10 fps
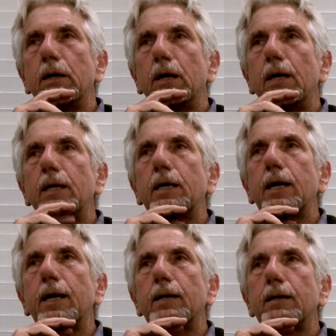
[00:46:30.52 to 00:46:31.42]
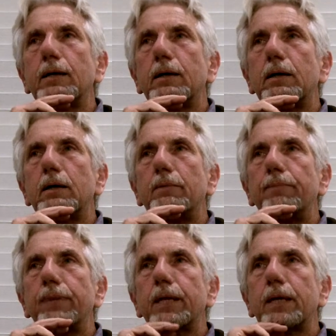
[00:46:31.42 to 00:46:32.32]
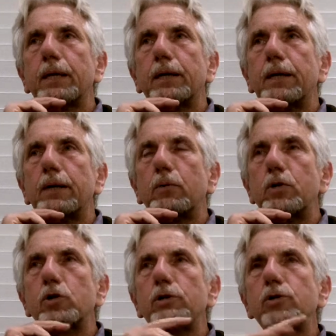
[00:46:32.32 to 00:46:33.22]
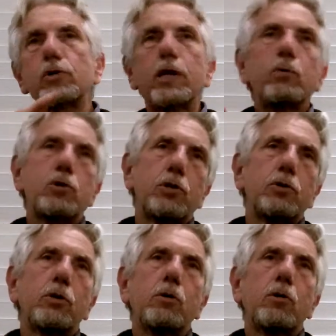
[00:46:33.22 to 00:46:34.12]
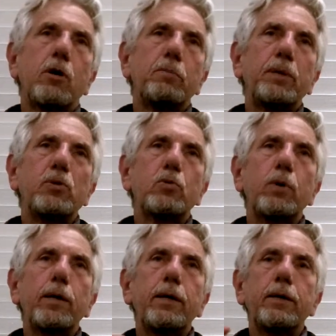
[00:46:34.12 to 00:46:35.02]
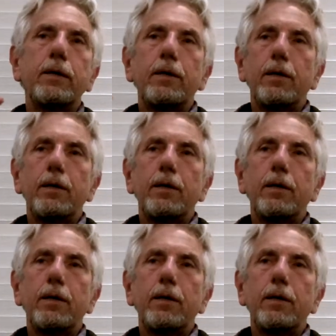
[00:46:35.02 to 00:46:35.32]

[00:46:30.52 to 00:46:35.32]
And again, um, we should distinguish in the Quran between,